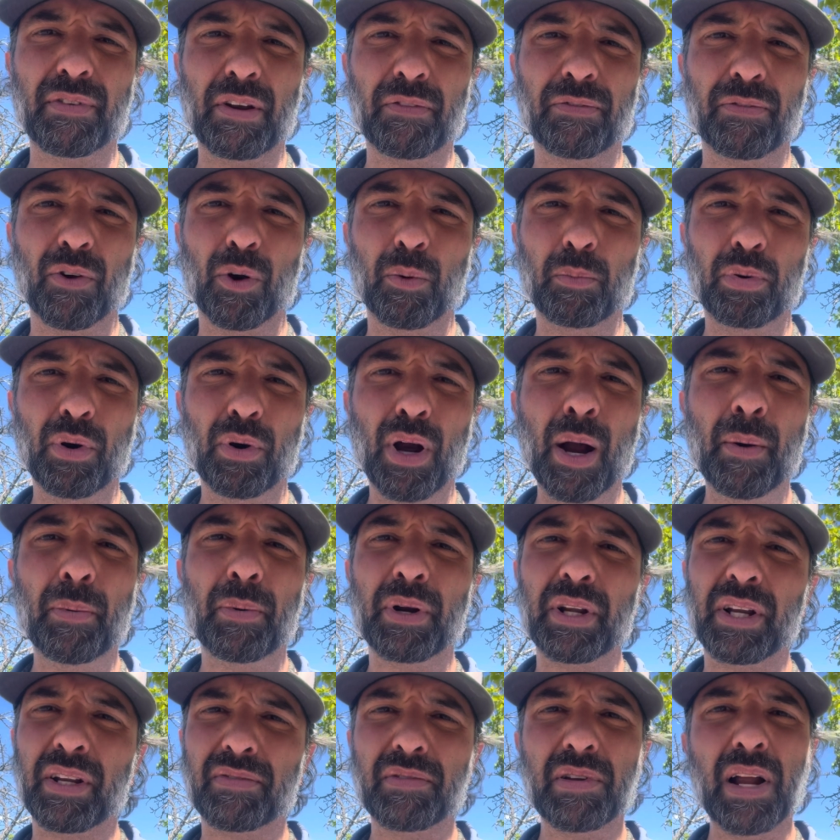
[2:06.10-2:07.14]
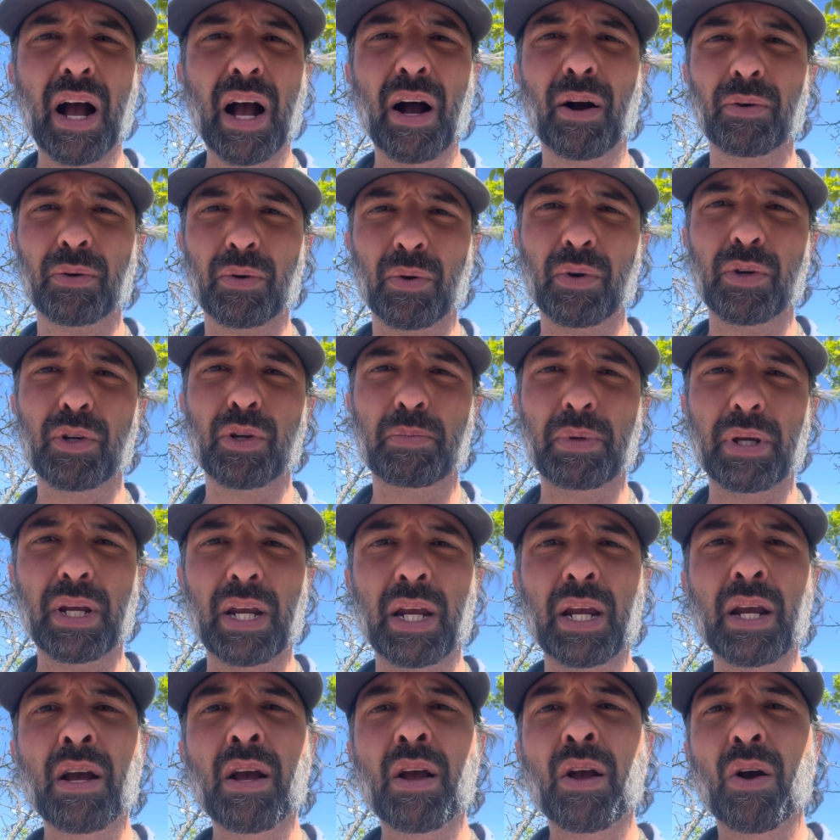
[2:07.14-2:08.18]
farm property, is now going to
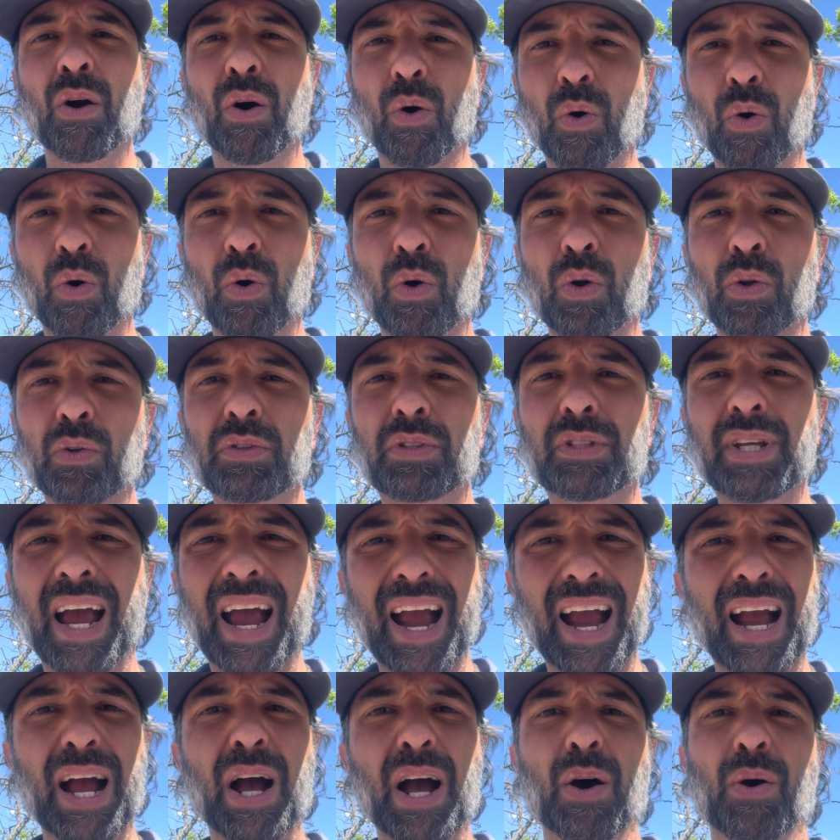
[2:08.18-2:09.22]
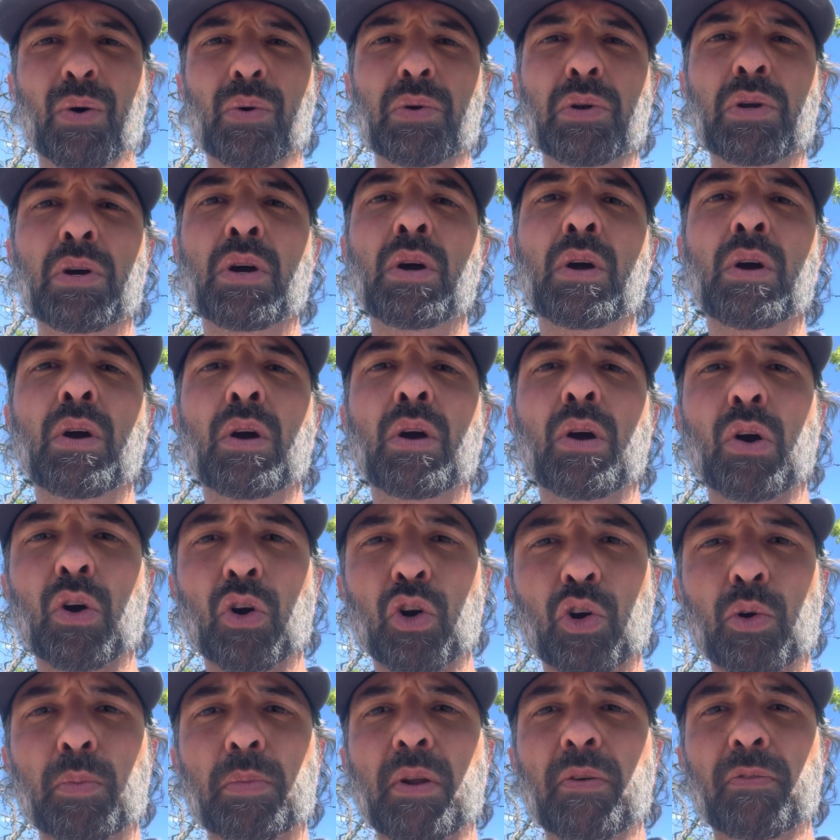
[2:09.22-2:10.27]
be Old Town
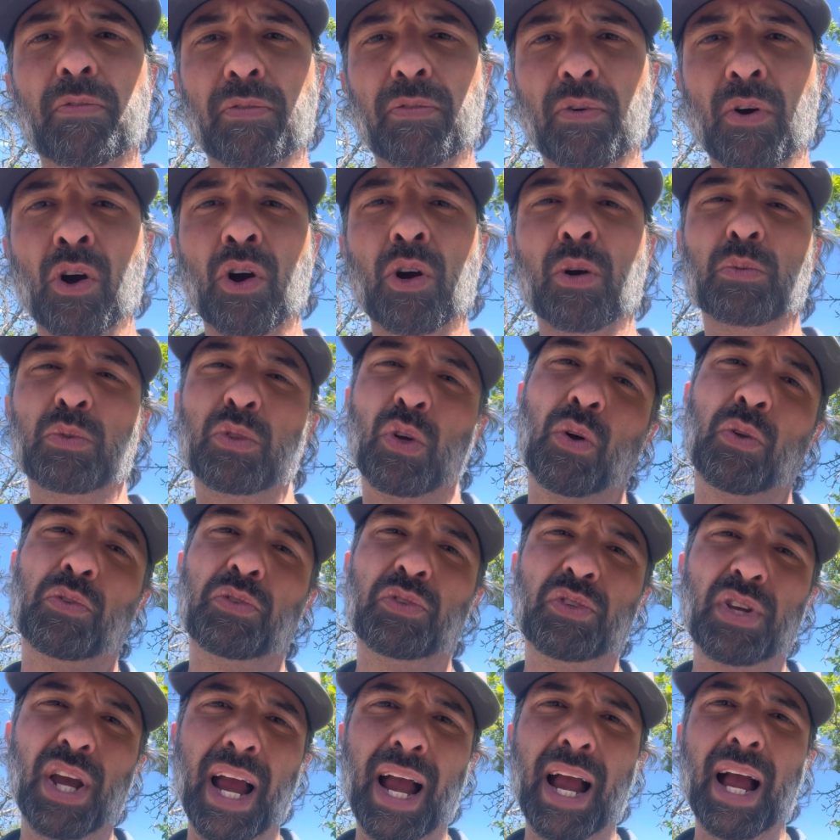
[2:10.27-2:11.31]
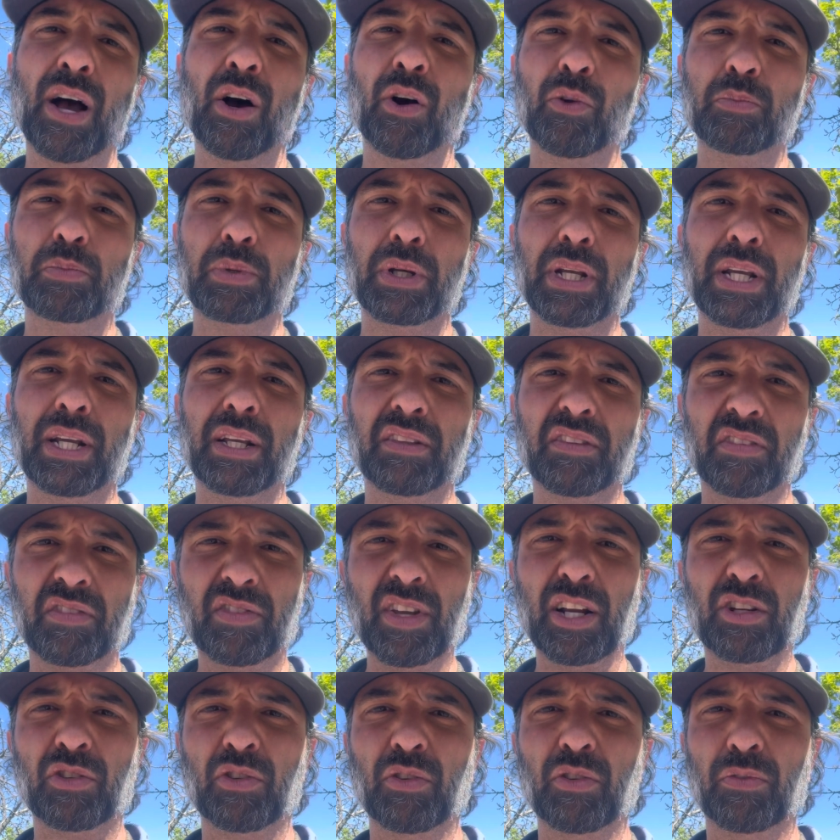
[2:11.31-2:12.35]
Urban Farms, Old Town being the
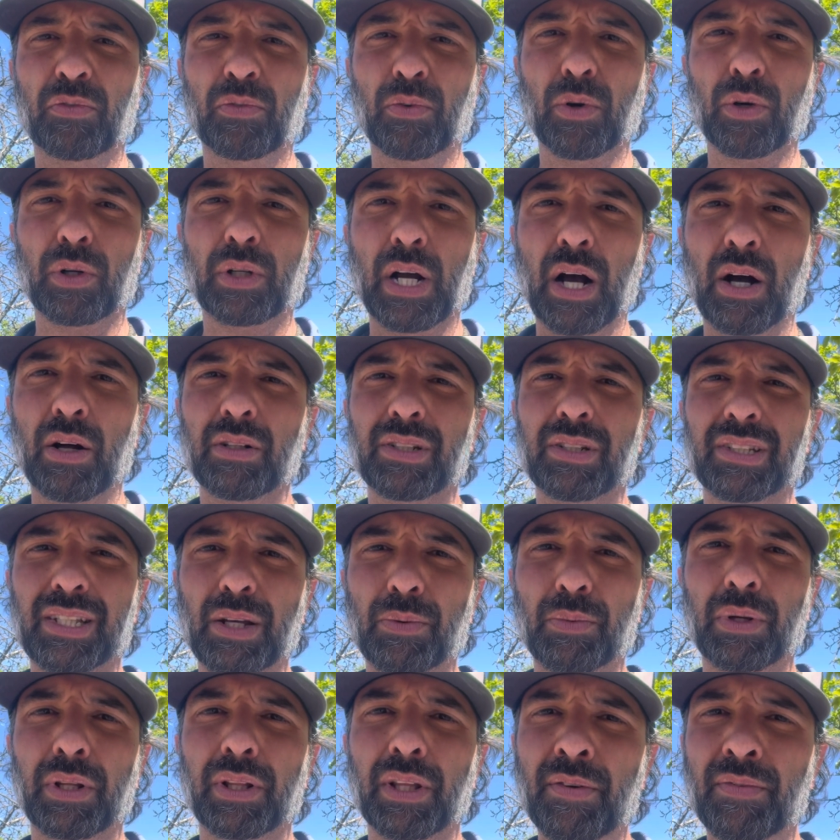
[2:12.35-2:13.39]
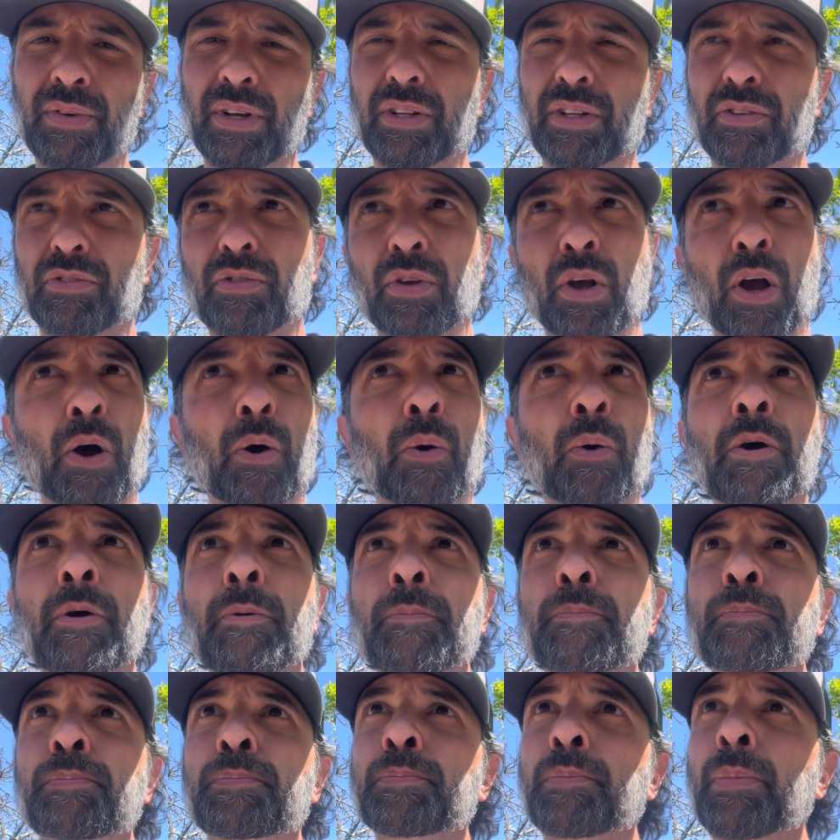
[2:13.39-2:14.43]
section of Fort Collins that we live in. So
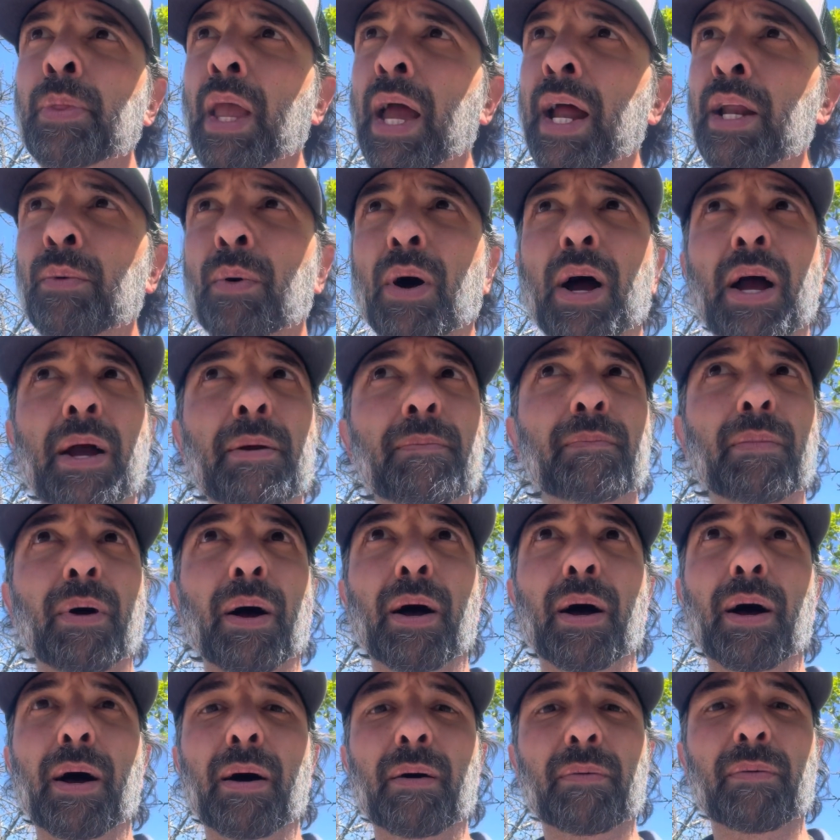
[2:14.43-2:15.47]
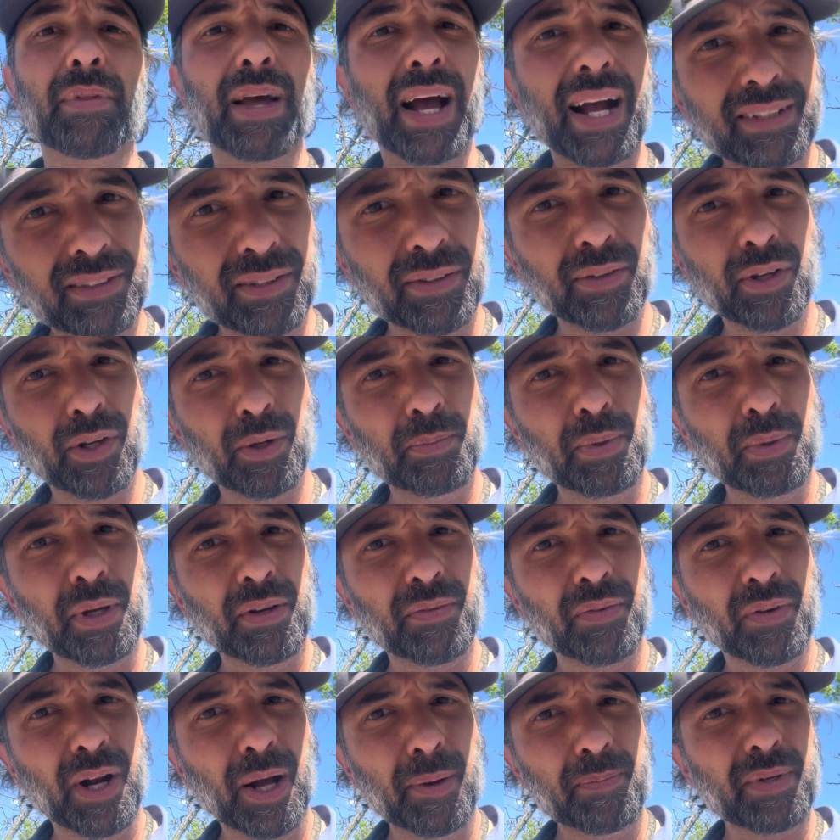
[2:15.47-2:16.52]
anyway, that's a little bit
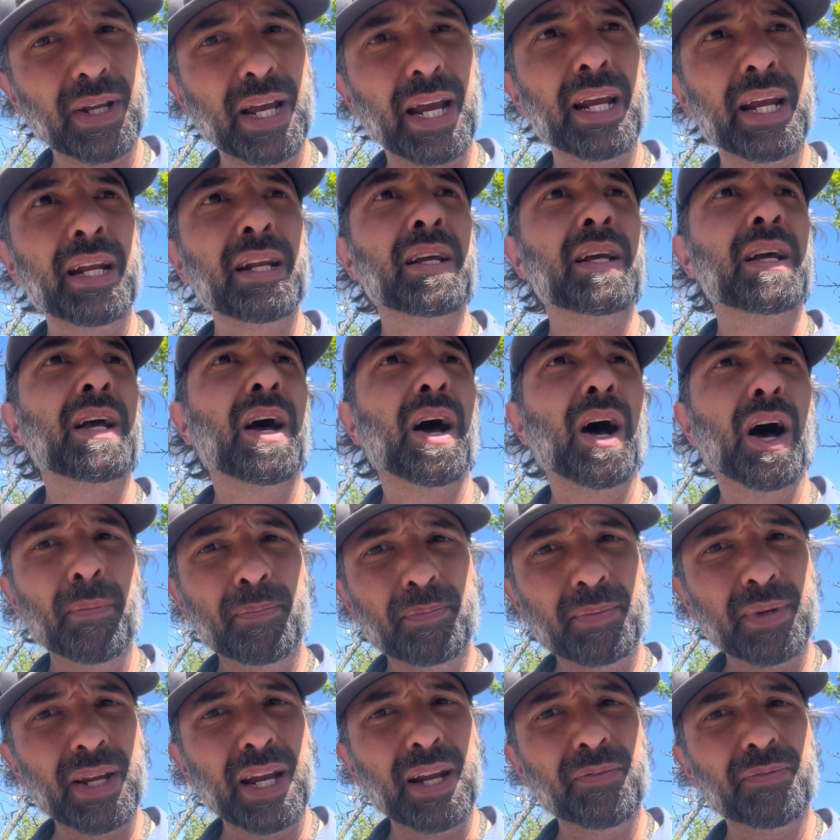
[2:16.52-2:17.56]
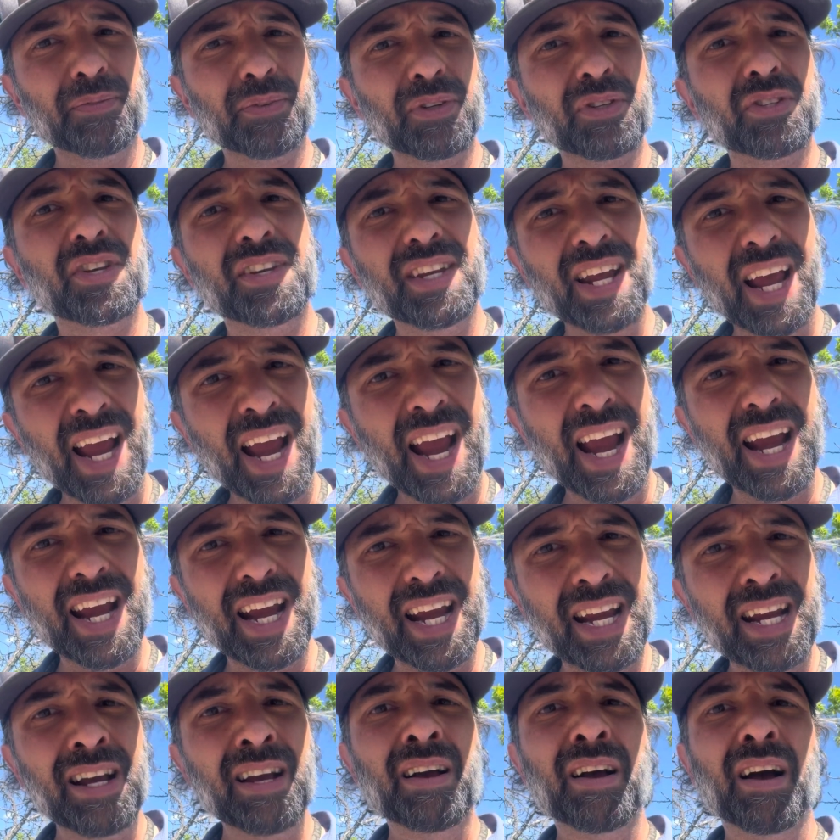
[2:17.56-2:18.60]
of an update for
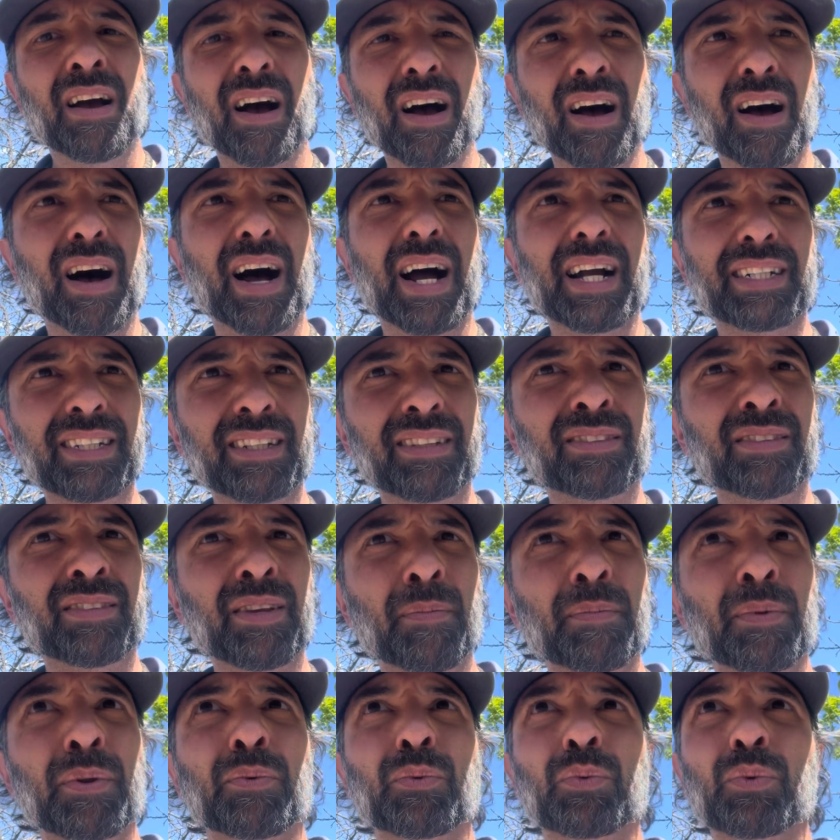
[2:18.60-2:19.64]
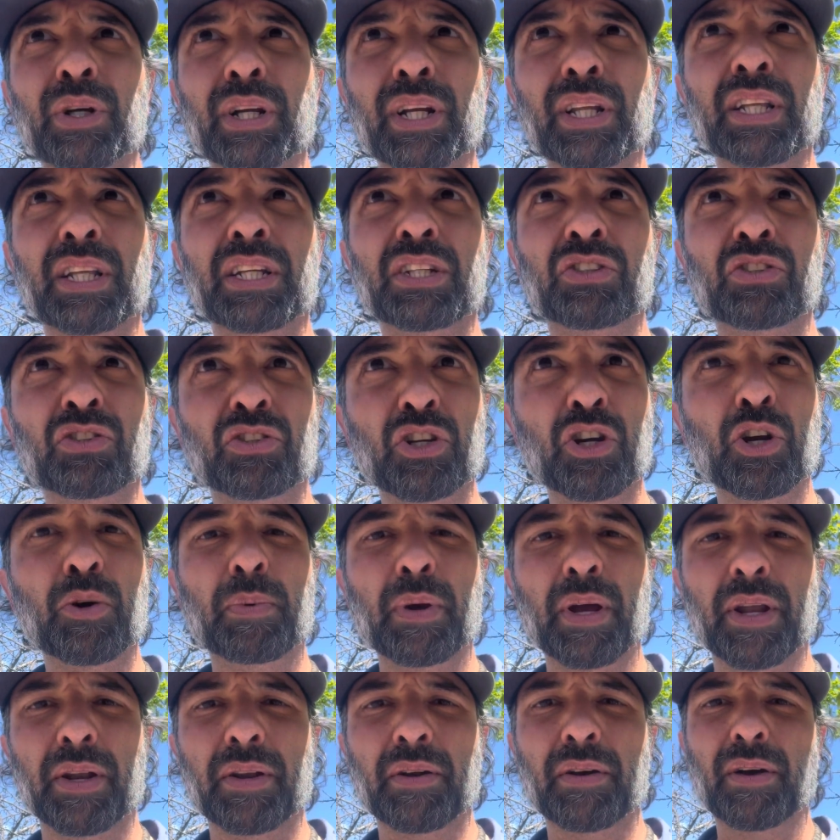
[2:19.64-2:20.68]
today. I did something really
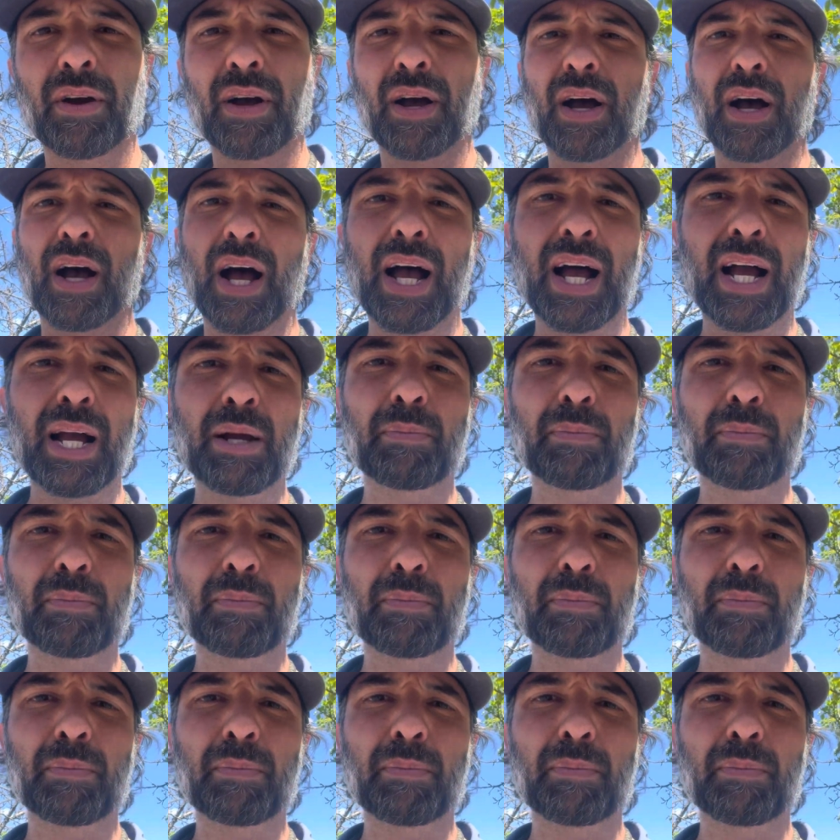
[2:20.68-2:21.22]
stupid. I